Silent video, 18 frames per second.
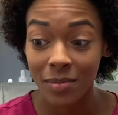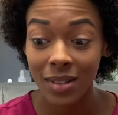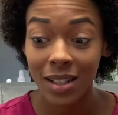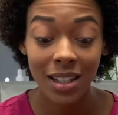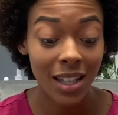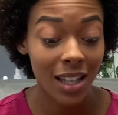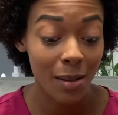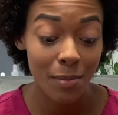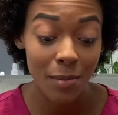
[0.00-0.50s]

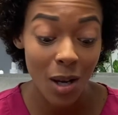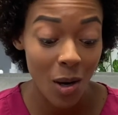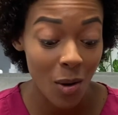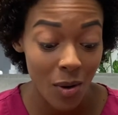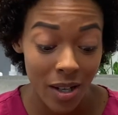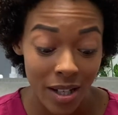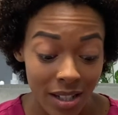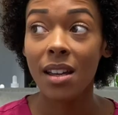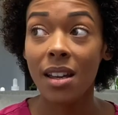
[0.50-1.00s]
Keep
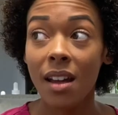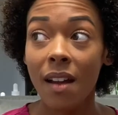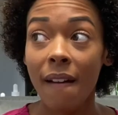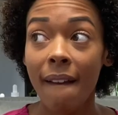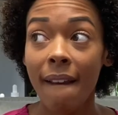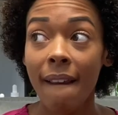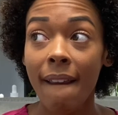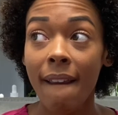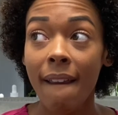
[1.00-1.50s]
going.
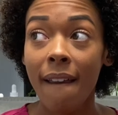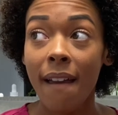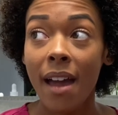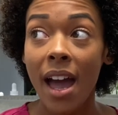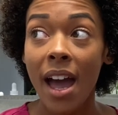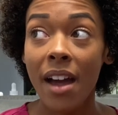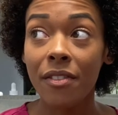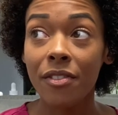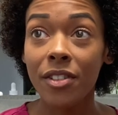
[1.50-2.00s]

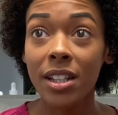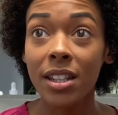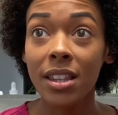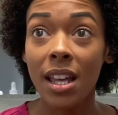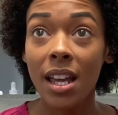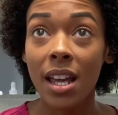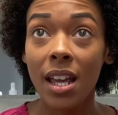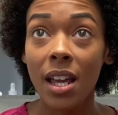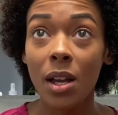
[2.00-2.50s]

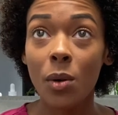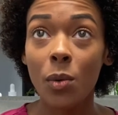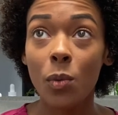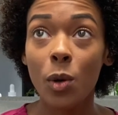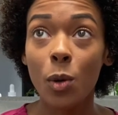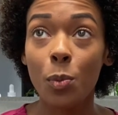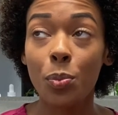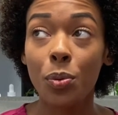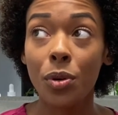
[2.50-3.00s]
Everything
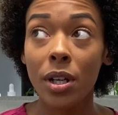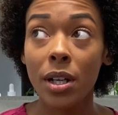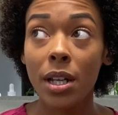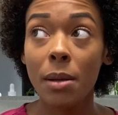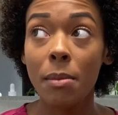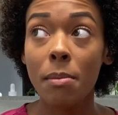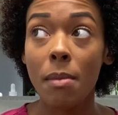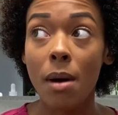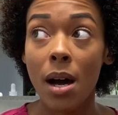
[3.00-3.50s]
will
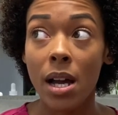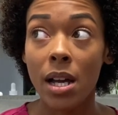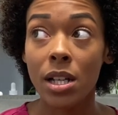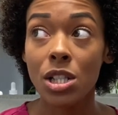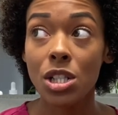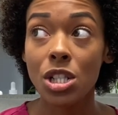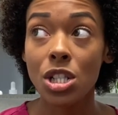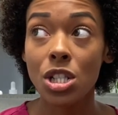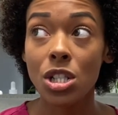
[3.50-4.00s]
pretty
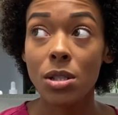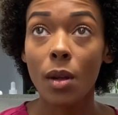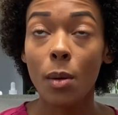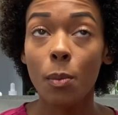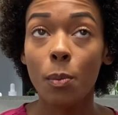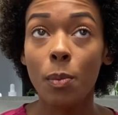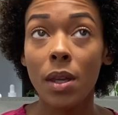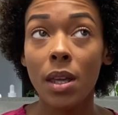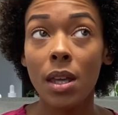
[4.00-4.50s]
much
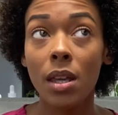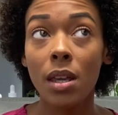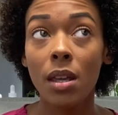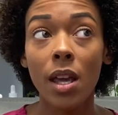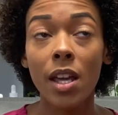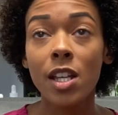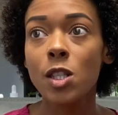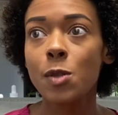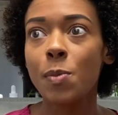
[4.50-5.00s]
be
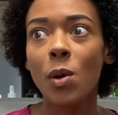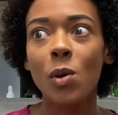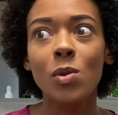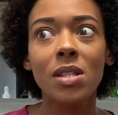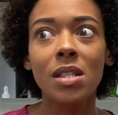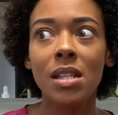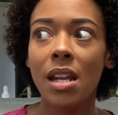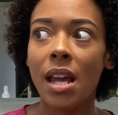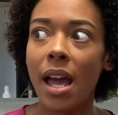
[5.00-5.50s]

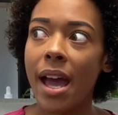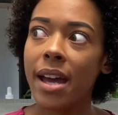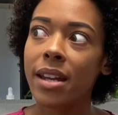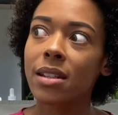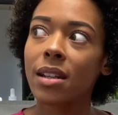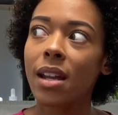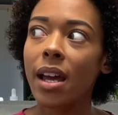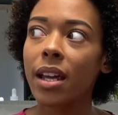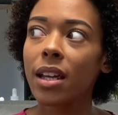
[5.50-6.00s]
exposed in the
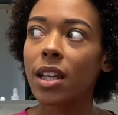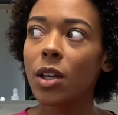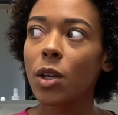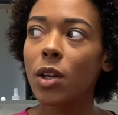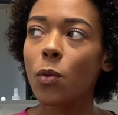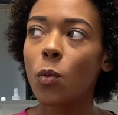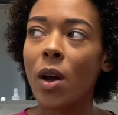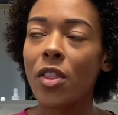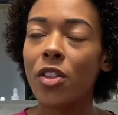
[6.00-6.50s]
end, like
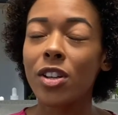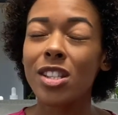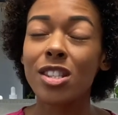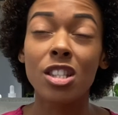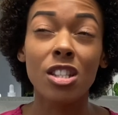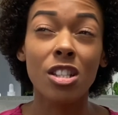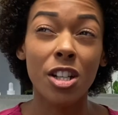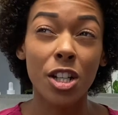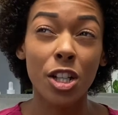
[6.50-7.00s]
whether it's
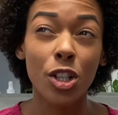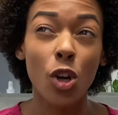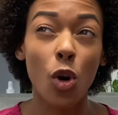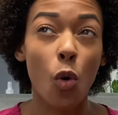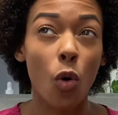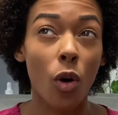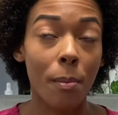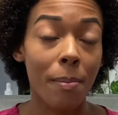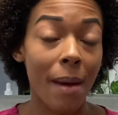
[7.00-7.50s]
good
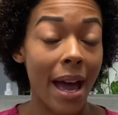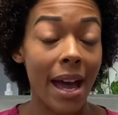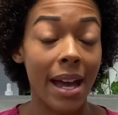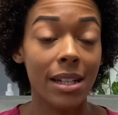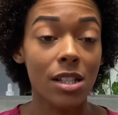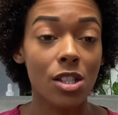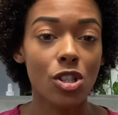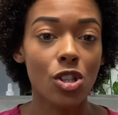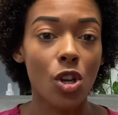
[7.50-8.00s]
or
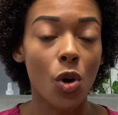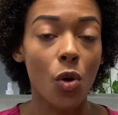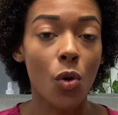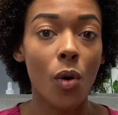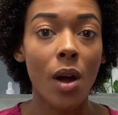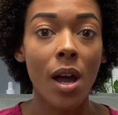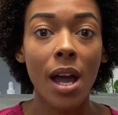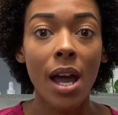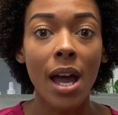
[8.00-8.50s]
bad.
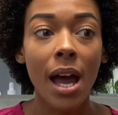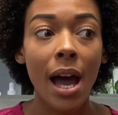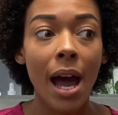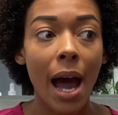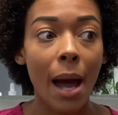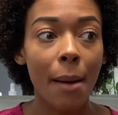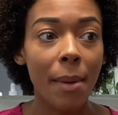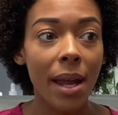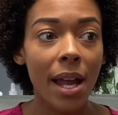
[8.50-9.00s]
So
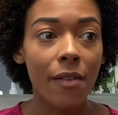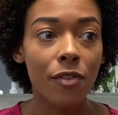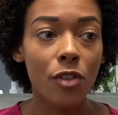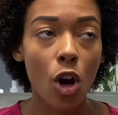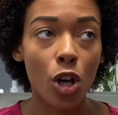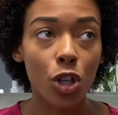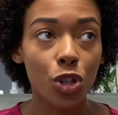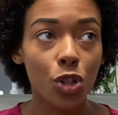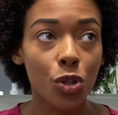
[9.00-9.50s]
I may have
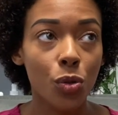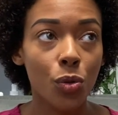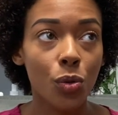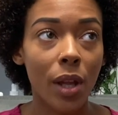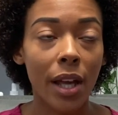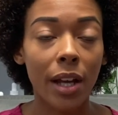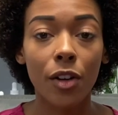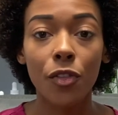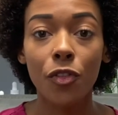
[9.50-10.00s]
gone through
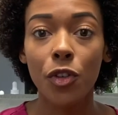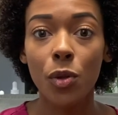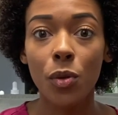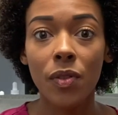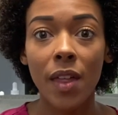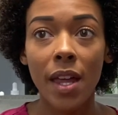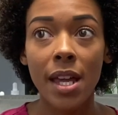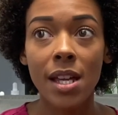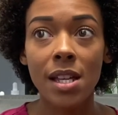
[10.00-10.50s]
like a few
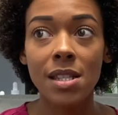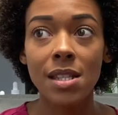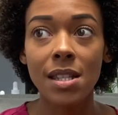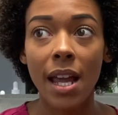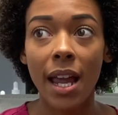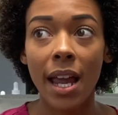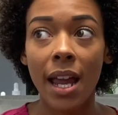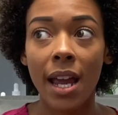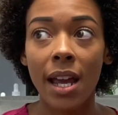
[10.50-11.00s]
things
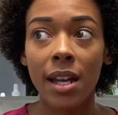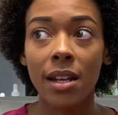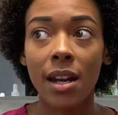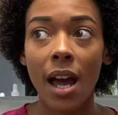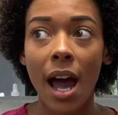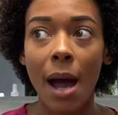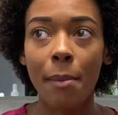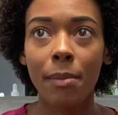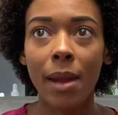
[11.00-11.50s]
and
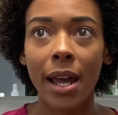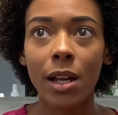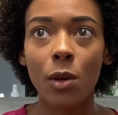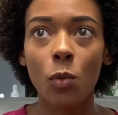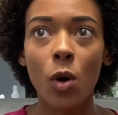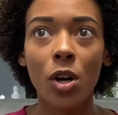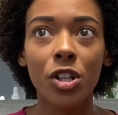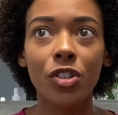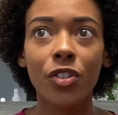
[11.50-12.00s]
I'm like
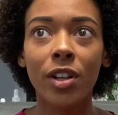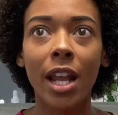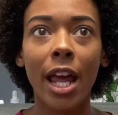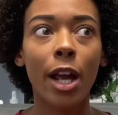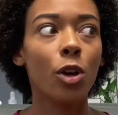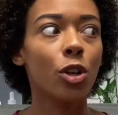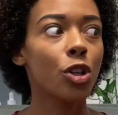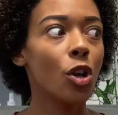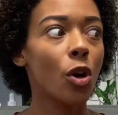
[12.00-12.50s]
wondering,
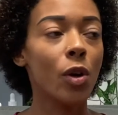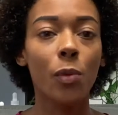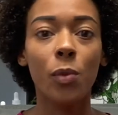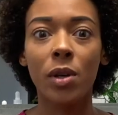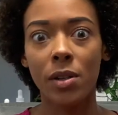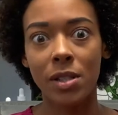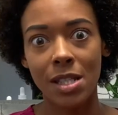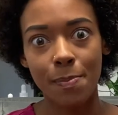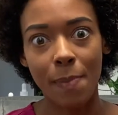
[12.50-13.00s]
like, you know, when
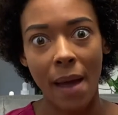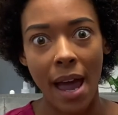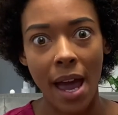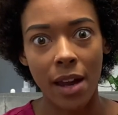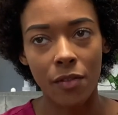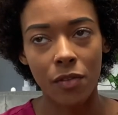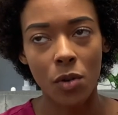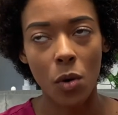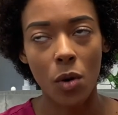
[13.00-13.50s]
it's bad,
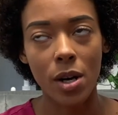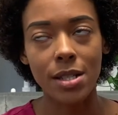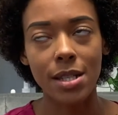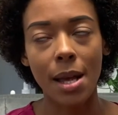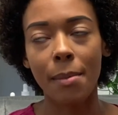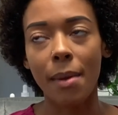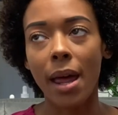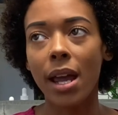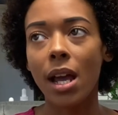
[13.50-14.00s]
of course,
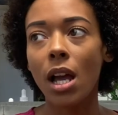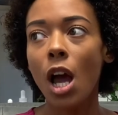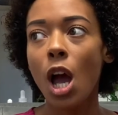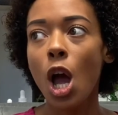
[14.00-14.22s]
I'm like,